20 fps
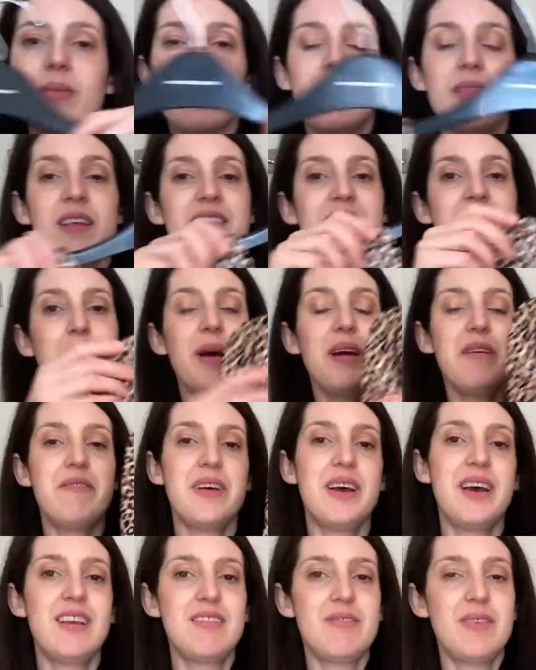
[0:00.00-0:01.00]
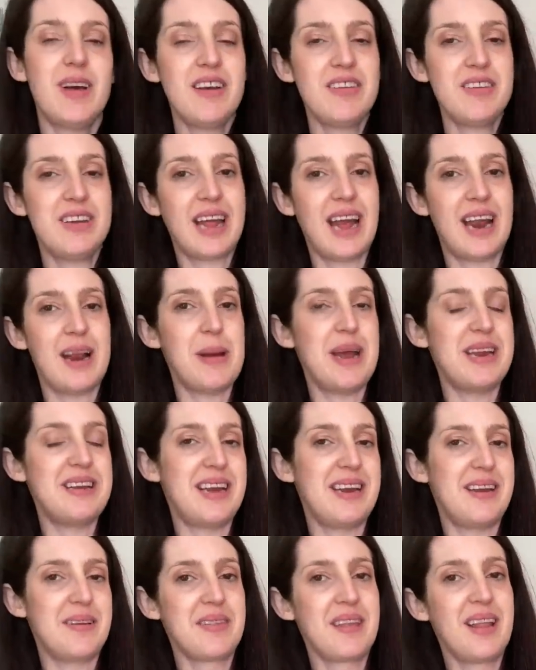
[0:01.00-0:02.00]
This is my first version. Again, I made it
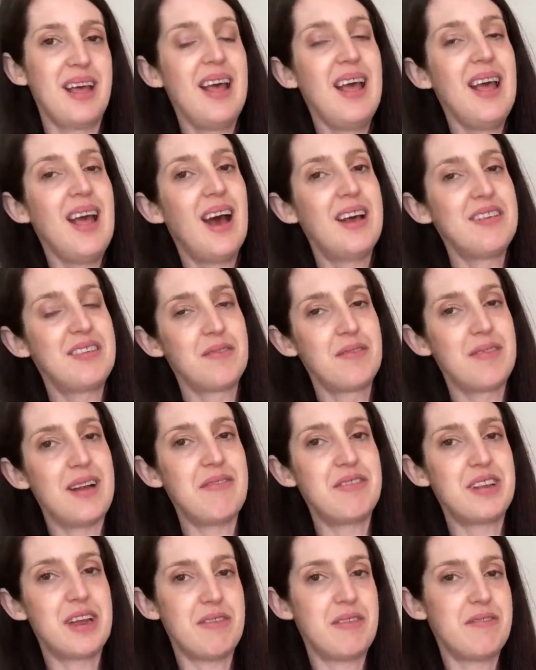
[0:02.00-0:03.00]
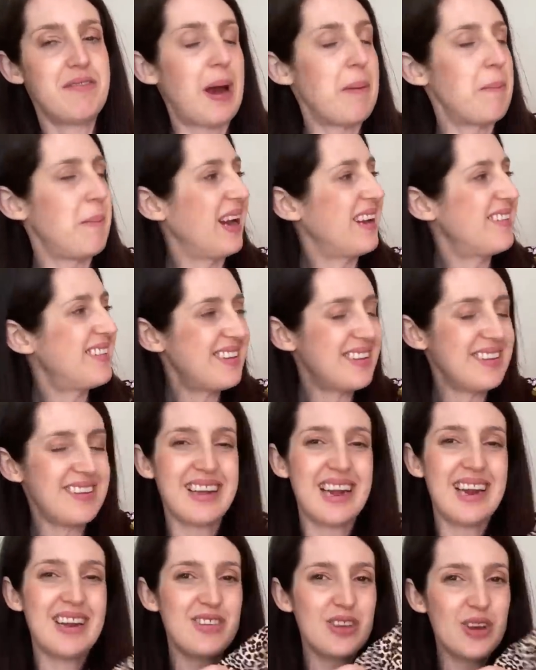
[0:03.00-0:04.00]
in a sort of leftover fabric, so it
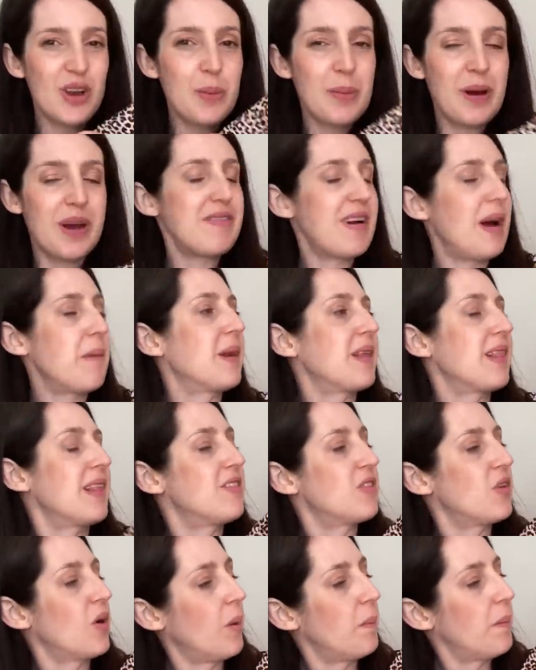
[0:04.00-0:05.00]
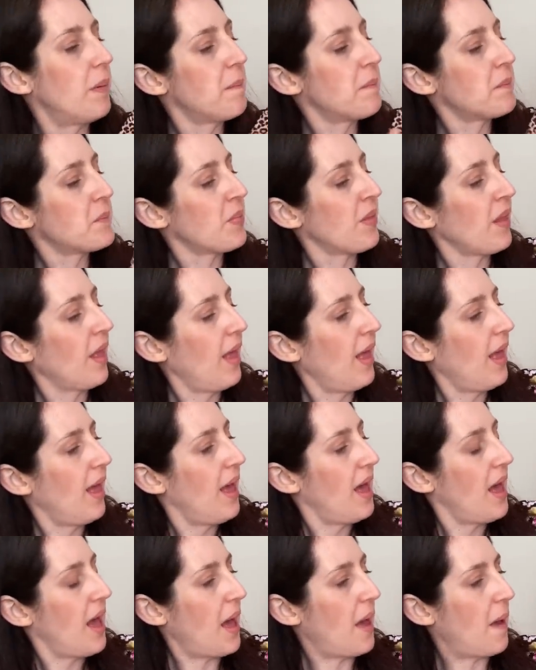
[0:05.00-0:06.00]
doesn't take too much fabric, this top.
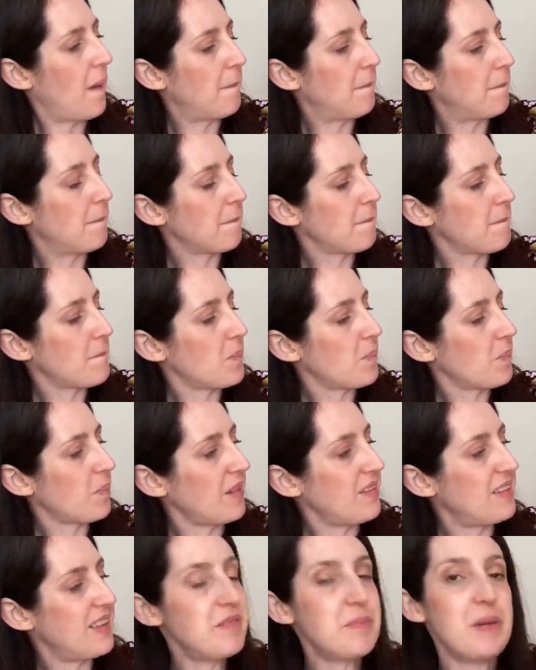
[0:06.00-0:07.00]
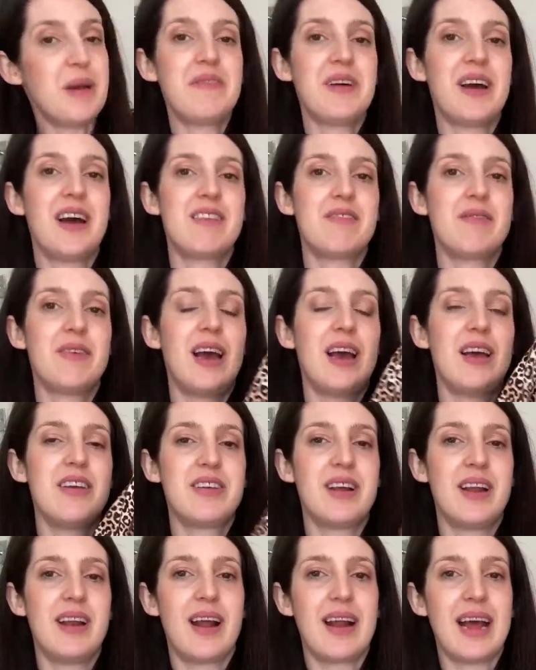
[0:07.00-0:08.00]
Um, so this is my first
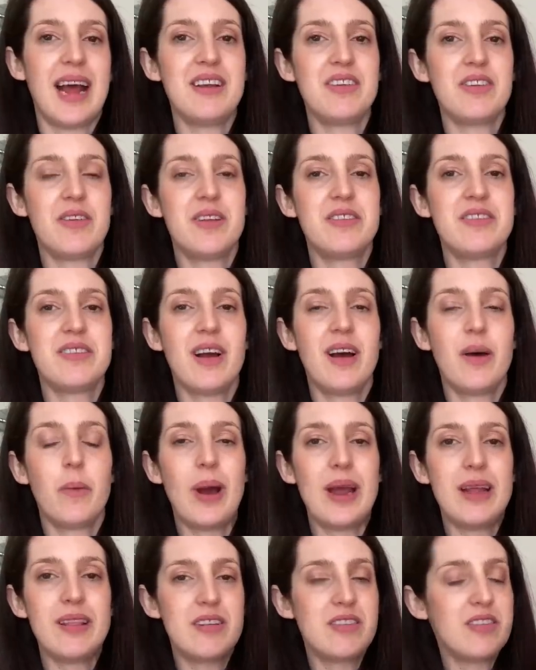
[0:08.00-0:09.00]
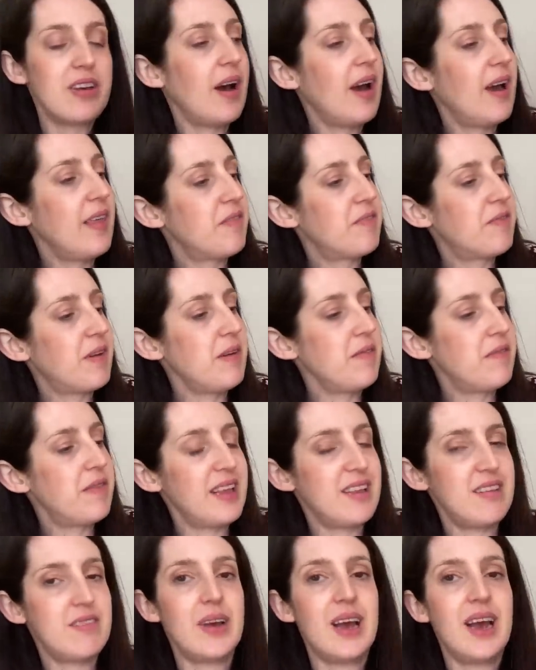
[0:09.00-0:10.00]
version, and I added on the, the tie at the front for
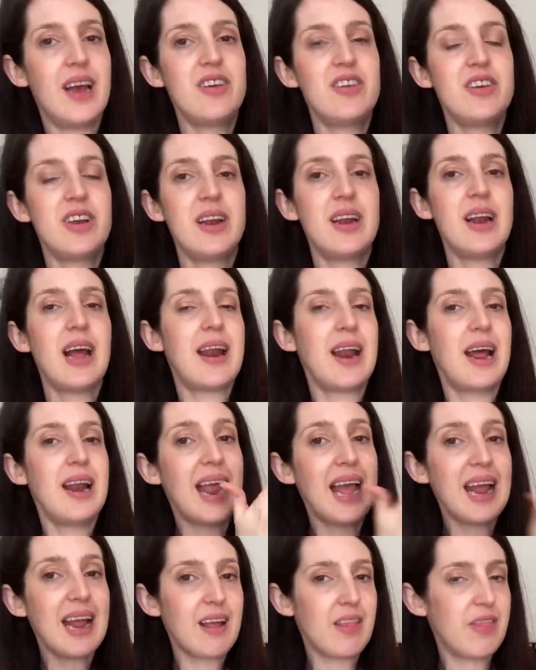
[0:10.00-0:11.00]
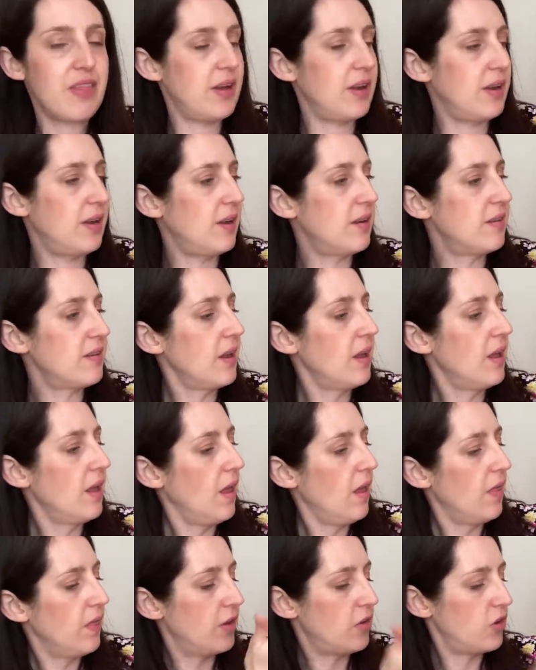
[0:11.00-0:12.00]
this version, and I lengthened
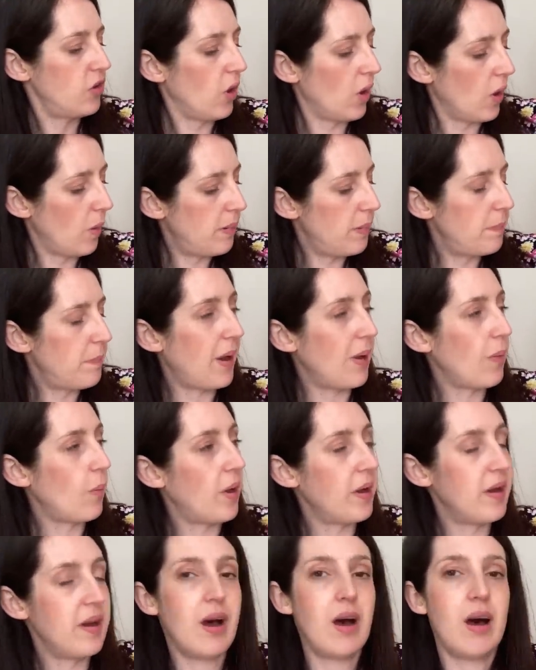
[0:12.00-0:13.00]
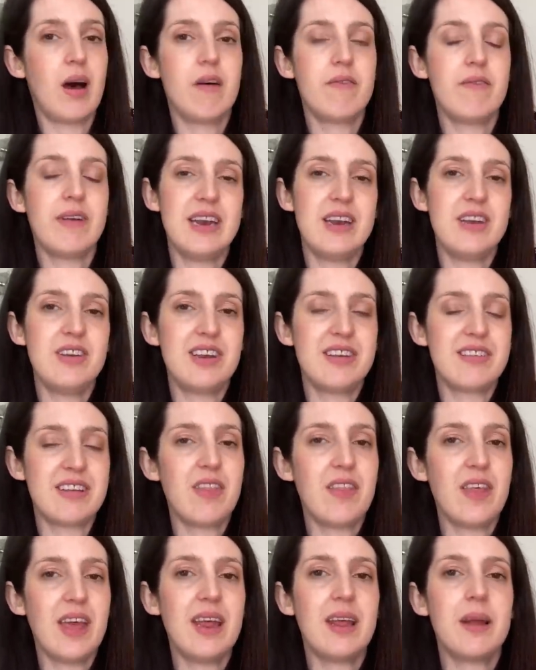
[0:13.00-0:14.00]
the top by one and a half inches, I
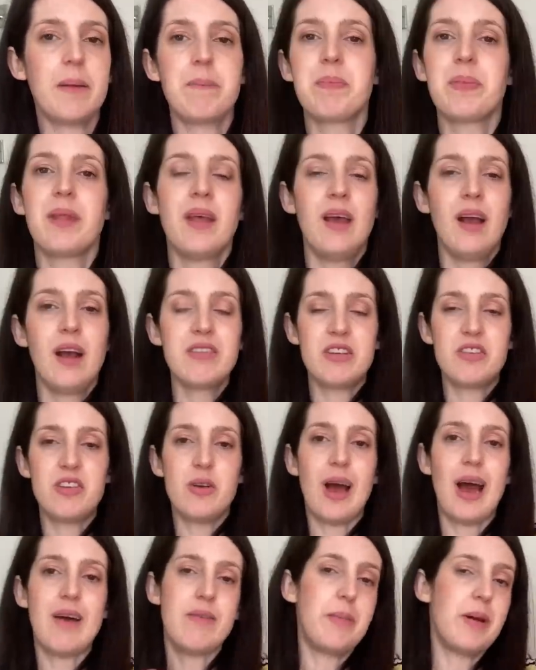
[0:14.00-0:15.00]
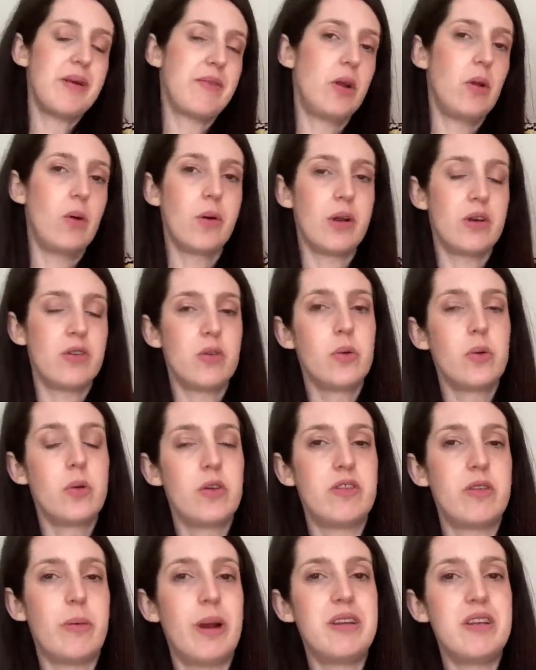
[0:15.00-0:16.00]
think, because I do have a bit of a longer
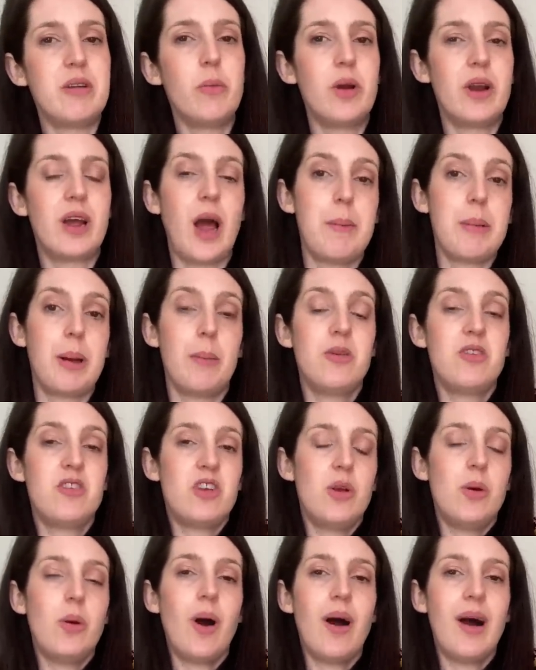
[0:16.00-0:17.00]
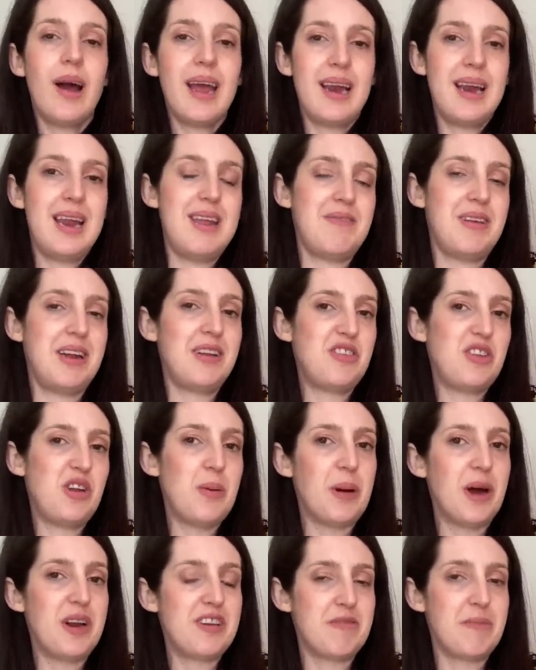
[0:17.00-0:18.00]
torso and I didn't want it coming up too high and leaving
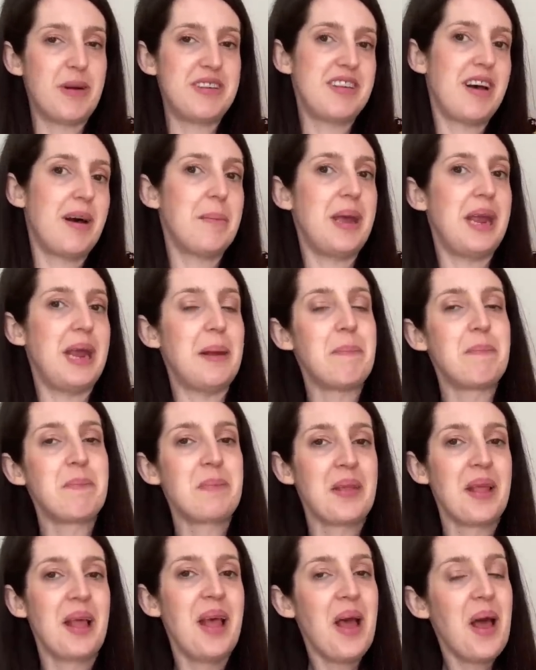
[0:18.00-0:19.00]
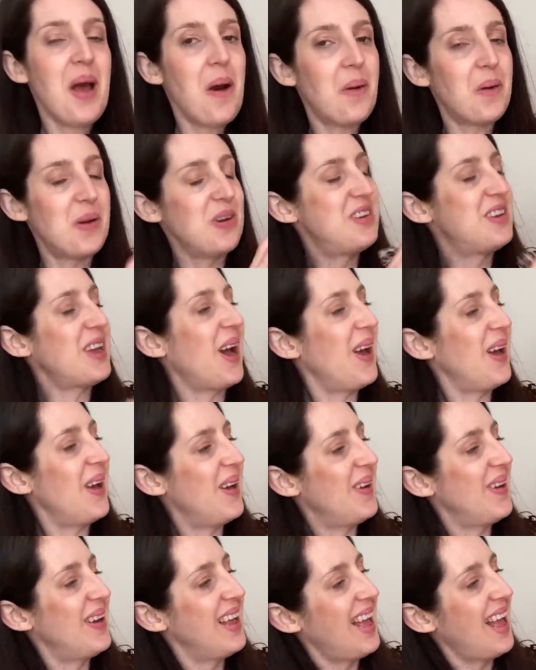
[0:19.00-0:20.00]
too much of my tummy on
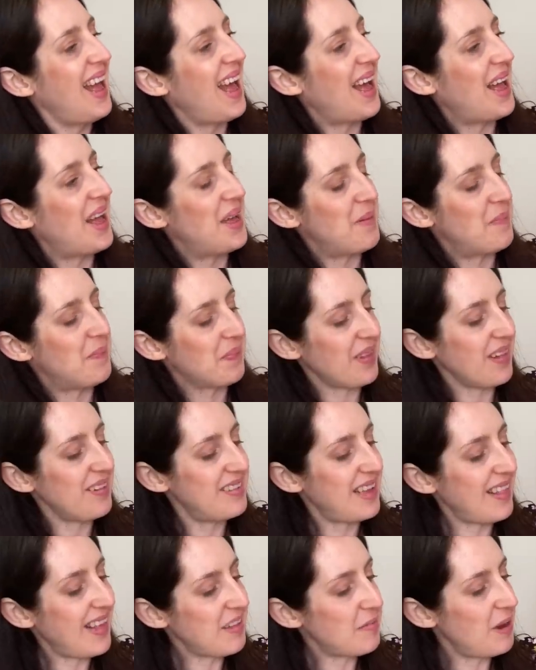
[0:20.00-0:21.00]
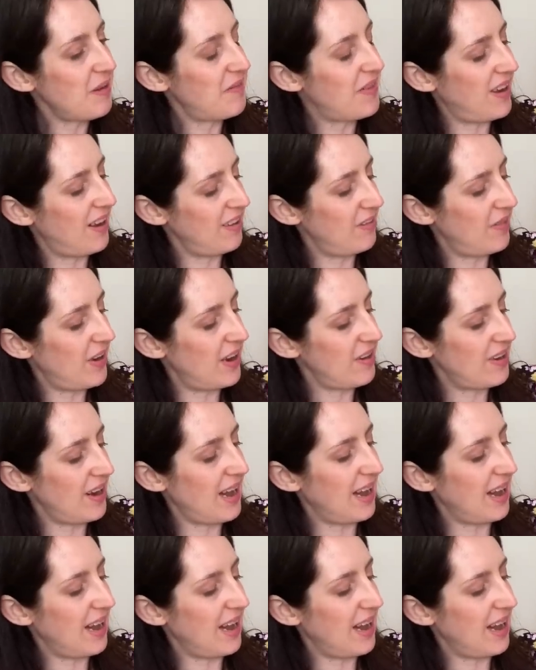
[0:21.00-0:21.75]
show. Um, so yeah, that's my first version.